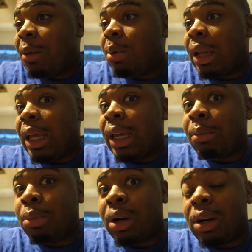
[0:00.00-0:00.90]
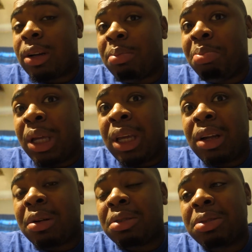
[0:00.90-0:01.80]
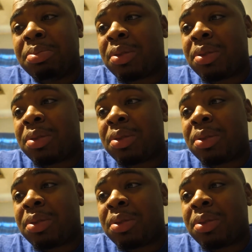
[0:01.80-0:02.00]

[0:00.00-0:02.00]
plan, bro, the bills.